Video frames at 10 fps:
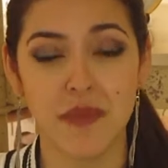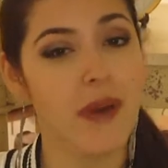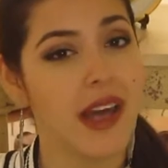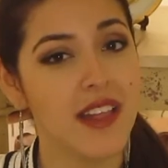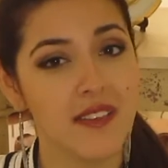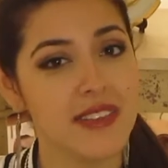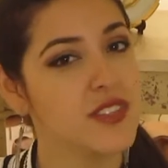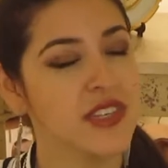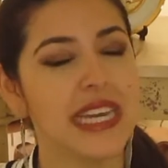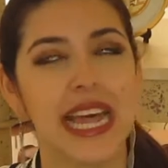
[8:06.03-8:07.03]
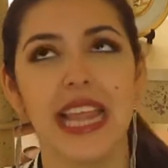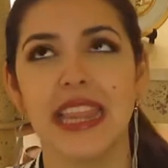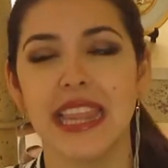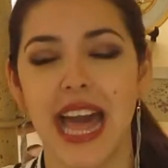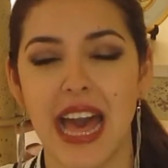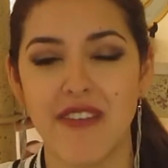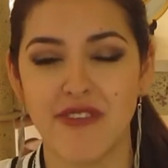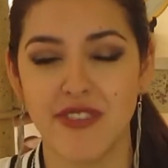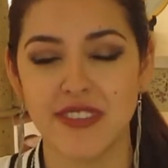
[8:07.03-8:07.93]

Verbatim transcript: the pilot because you're gonna laugh